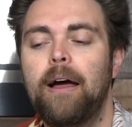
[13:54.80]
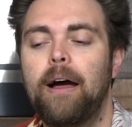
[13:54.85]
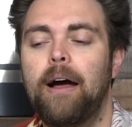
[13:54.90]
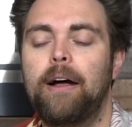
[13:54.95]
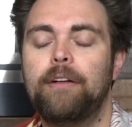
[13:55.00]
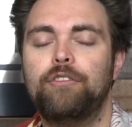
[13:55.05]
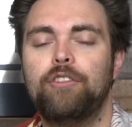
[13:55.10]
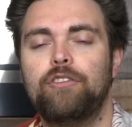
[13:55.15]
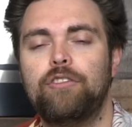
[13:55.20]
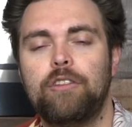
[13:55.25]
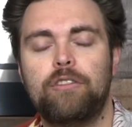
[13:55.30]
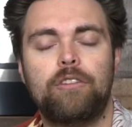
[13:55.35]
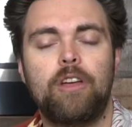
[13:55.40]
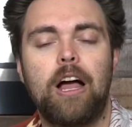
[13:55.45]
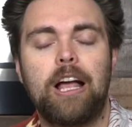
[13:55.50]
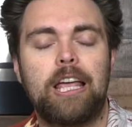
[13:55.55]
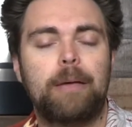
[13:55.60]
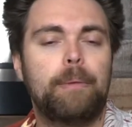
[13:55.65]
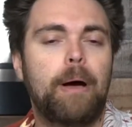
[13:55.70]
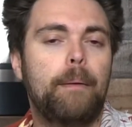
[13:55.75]
Uh, just
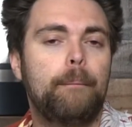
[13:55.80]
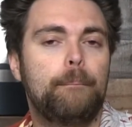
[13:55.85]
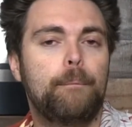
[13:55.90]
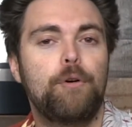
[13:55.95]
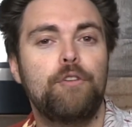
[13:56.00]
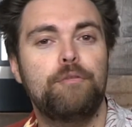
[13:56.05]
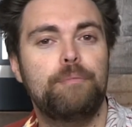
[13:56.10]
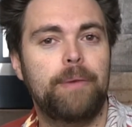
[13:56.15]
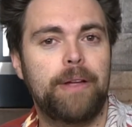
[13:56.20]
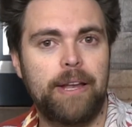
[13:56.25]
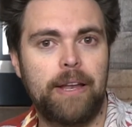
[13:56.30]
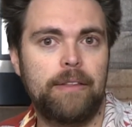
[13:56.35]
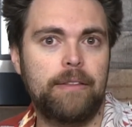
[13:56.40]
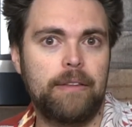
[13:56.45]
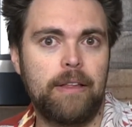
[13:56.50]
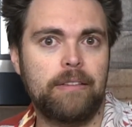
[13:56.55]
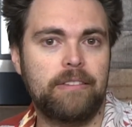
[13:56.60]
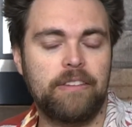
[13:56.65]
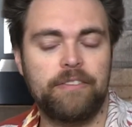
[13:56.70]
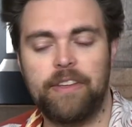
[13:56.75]
talking about movement
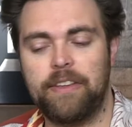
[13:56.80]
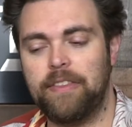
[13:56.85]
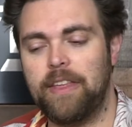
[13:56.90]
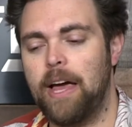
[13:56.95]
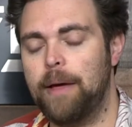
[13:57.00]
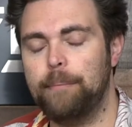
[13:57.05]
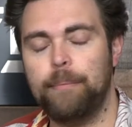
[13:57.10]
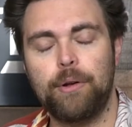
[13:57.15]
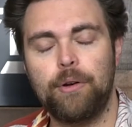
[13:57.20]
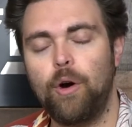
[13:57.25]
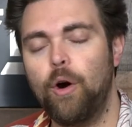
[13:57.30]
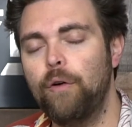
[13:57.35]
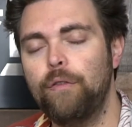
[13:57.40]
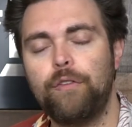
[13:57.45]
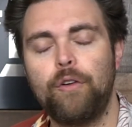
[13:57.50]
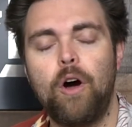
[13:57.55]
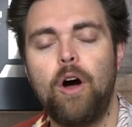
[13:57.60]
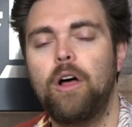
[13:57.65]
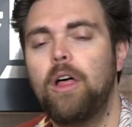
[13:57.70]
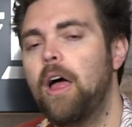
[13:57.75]
and, and stuff like that, but
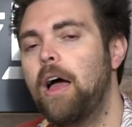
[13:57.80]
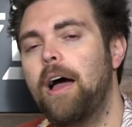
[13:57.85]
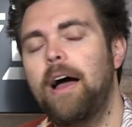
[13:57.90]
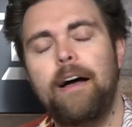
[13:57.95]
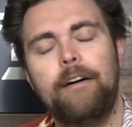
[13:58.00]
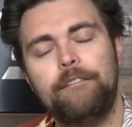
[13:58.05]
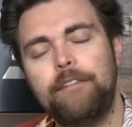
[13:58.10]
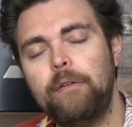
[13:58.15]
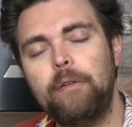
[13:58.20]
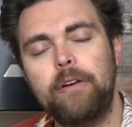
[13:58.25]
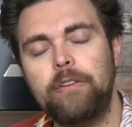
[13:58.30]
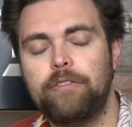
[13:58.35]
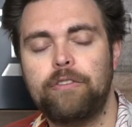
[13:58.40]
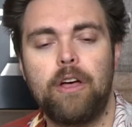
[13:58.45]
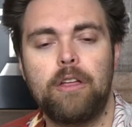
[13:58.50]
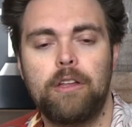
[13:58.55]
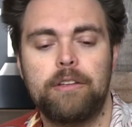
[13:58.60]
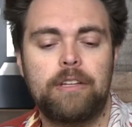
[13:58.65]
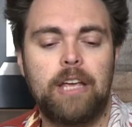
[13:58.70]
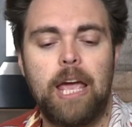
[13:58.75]
overall, a very
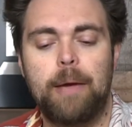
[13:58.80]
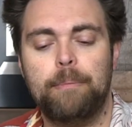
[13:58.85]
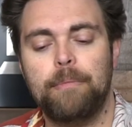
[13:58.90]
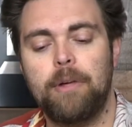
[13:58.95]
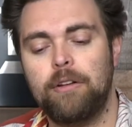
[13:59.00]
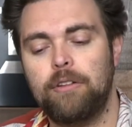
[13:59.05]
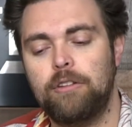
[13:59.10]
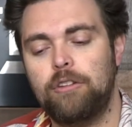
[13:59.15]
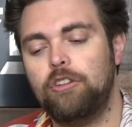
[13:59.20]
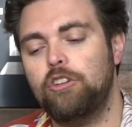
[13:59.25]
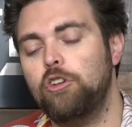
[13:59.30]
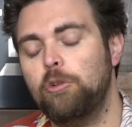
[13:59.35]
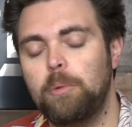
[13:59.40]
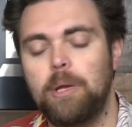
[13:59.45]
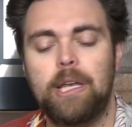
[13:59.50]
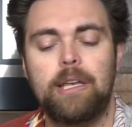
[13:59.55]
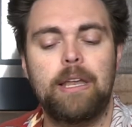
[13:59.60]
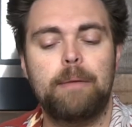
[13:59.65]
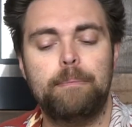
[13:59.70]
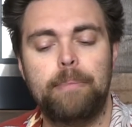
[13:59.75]
solid game. Not too
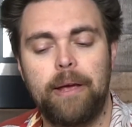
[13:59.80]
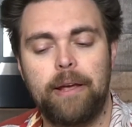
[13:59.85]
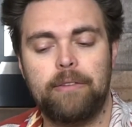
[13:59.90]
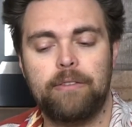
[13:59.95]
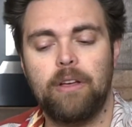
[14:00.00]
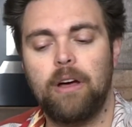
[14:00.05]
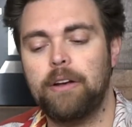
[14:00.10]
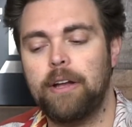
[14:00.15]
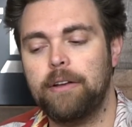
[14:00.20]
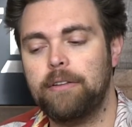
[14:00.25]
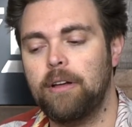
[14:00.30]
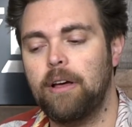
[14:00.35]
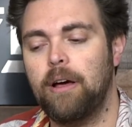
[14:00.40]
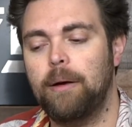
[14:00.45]
many nitpicks on it.